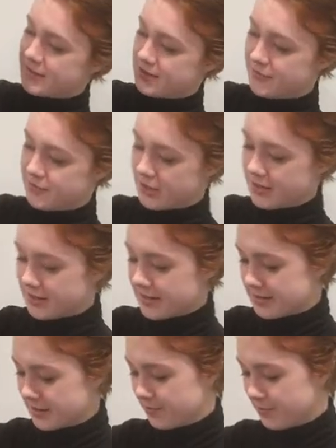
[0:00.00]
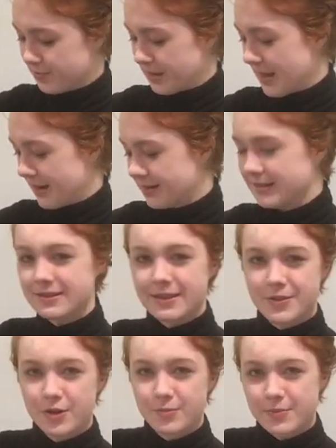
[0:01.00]
It is a very nice black
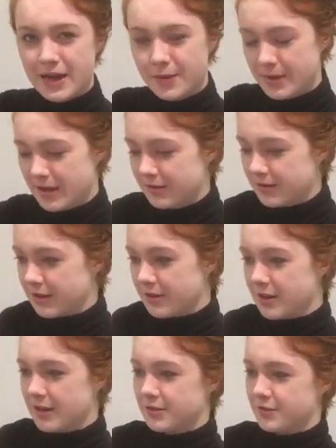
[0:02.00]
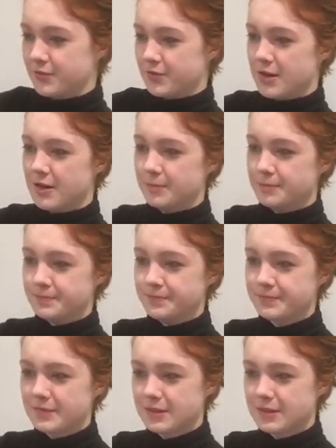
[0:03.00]
leather backpack that I got from